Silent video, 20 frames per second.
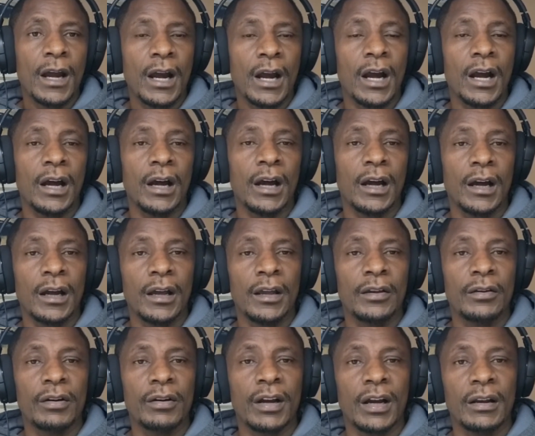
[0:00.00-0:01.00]

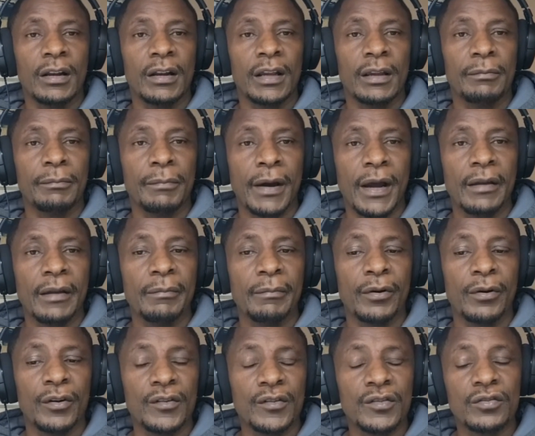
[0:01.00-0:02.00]
You can buy
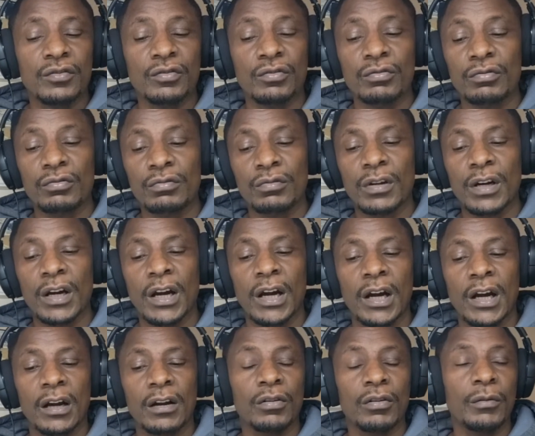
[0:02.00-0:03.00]
bonds through
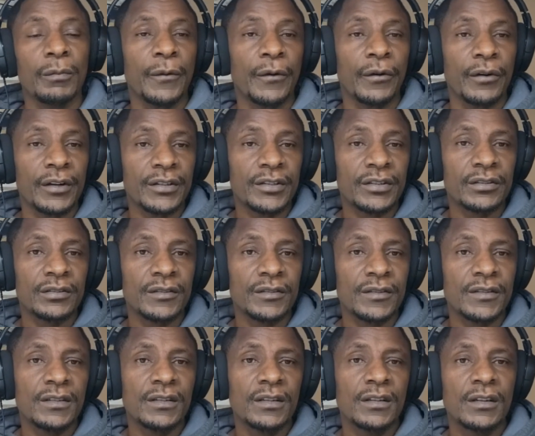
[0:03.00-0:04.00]

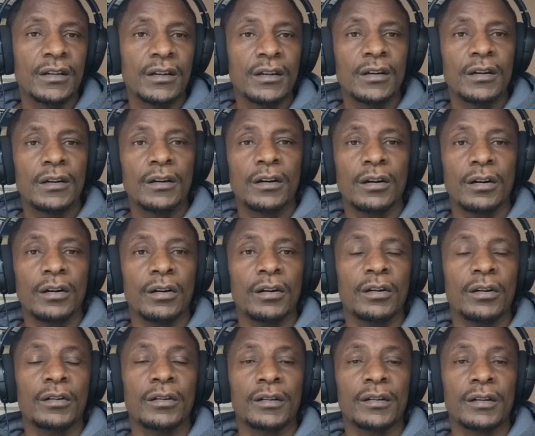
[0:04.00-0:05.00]
corporations,
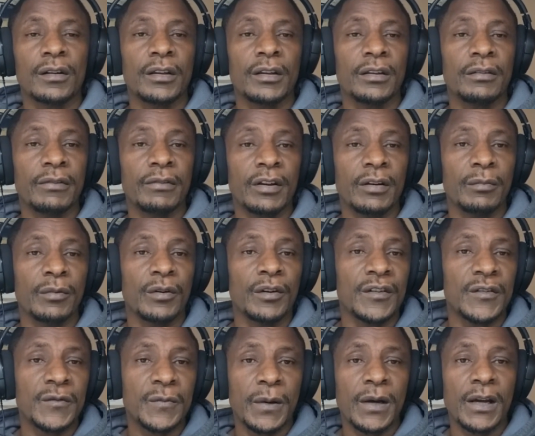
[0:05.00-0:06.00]
or even
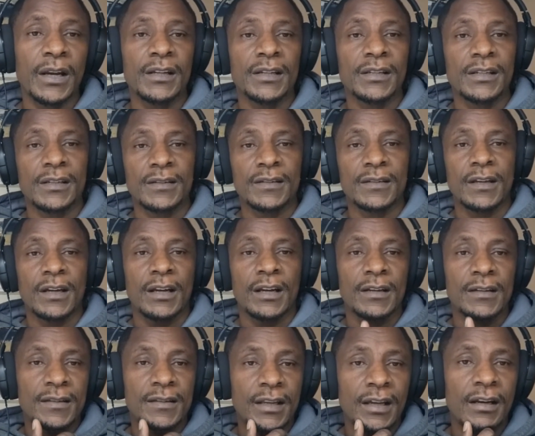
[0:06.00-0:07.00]
municipalities
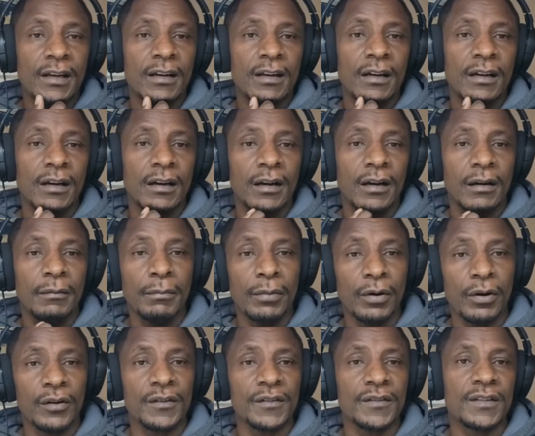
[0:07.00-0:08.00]
can sell
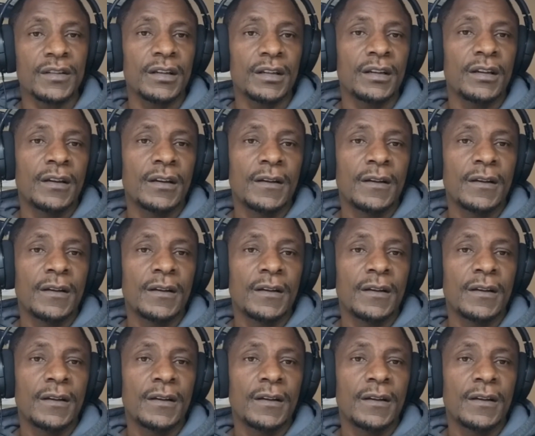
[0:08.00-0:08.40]
bonds.